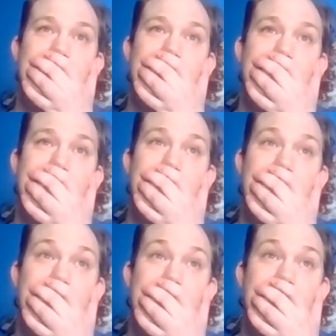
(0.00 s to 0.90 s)

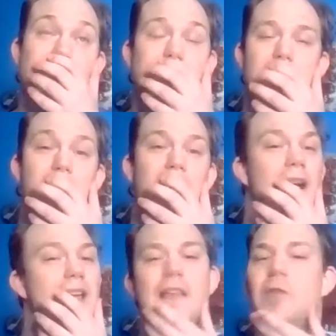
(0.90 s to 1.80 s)
Ooh, man,
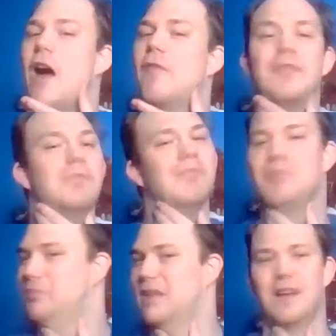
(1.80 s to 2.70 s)
he loved.
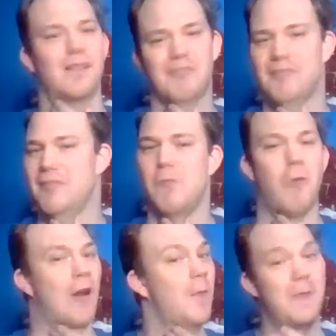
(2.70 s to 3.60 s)

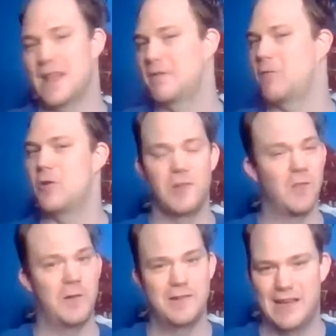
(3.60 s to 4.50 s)
One of the things I've also
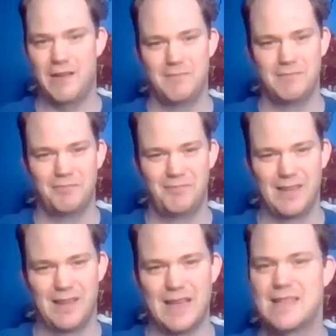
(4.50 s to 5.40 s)
learned too
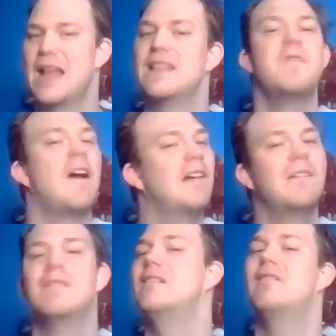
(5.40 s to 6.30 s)
is it's
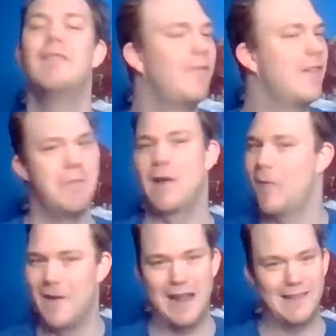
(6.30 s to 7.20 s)
very female
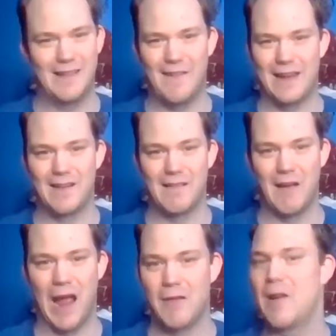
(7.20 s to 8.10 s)
oriented. Like
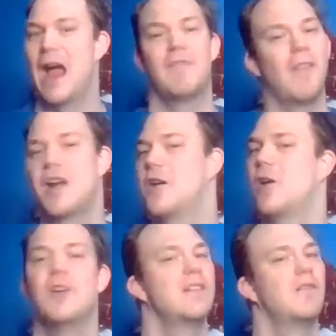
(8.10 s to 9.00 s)
I would have a lot of
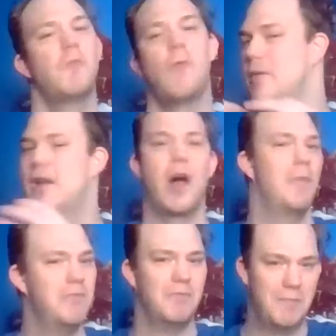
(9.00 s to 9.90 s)
girls that would want to become
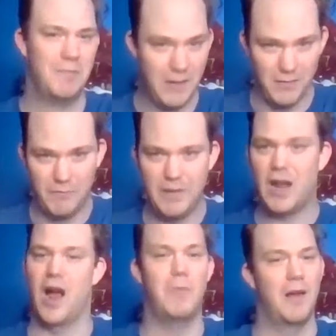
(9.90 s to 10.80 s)
and
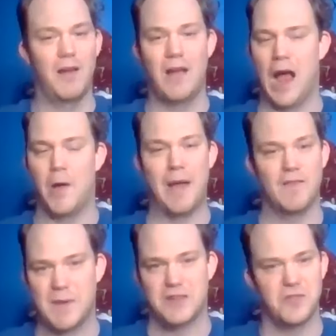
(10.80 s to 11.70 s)
become help out
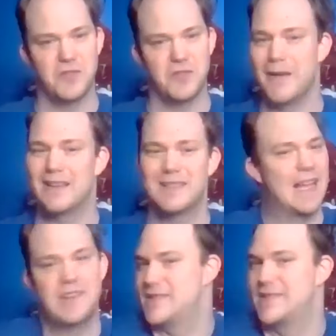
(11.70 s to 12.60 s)
with Special Olympics.
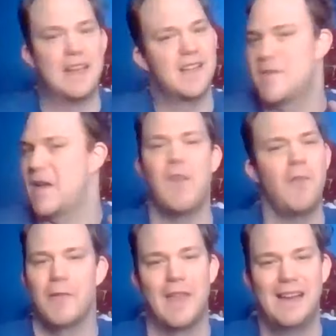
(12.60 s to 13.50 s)
They just they just fell in
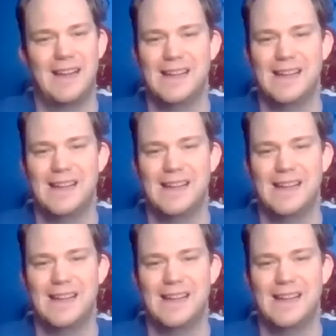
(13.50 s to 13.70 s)
love with it.